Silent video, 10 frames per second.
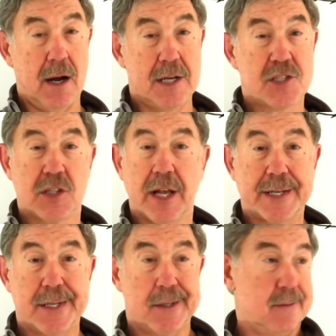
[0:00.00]
I
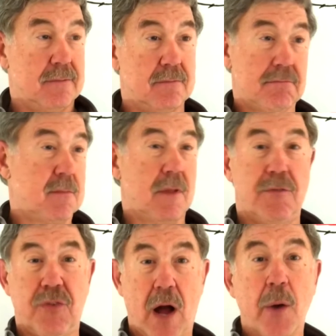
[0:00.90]
selected
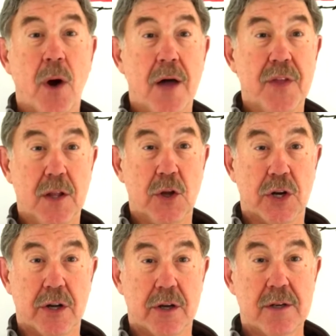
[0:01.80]
a fly rod that
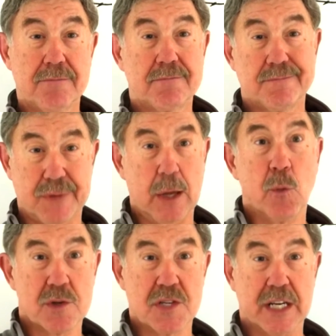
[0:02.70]
looked good
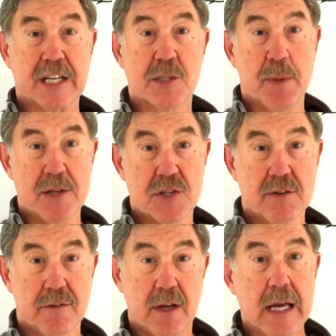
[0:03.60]
and was
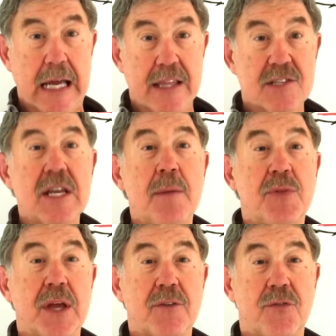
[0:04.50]
inexpensive. The same
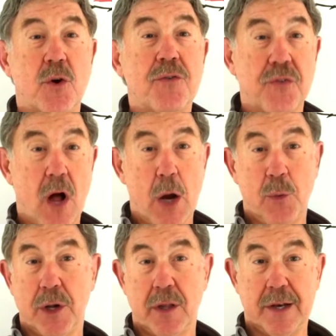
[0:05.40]
thing for a fly
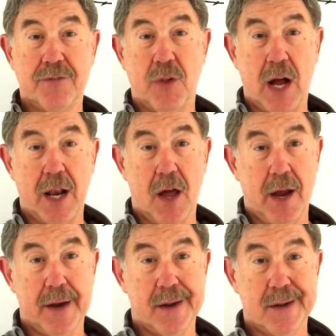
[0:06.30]
reel and a fly line.